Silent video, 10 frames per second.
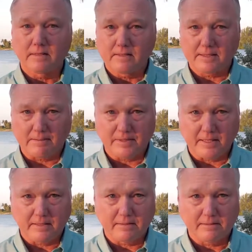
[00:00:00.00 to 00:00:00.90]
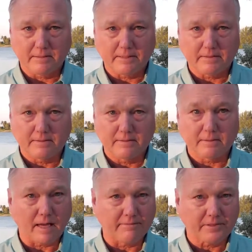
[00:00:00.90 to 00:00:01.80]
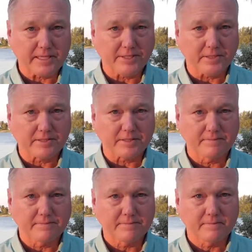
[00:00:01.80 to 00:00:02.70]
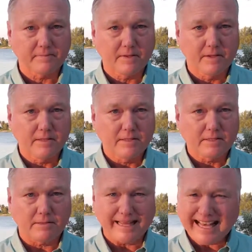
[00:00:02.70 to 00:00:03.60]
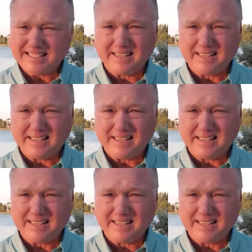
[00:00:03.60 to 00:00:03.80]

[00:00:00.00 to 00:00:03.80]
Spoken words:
Same thing with conversations. So that's